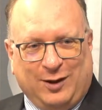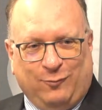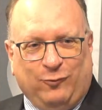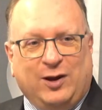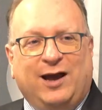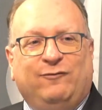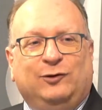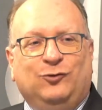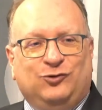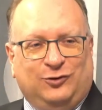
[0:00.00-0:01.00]
and,
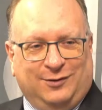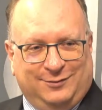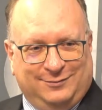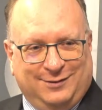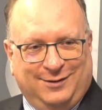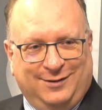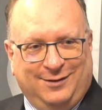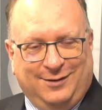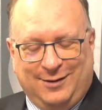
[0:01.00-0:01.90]
evolution. Absolutely.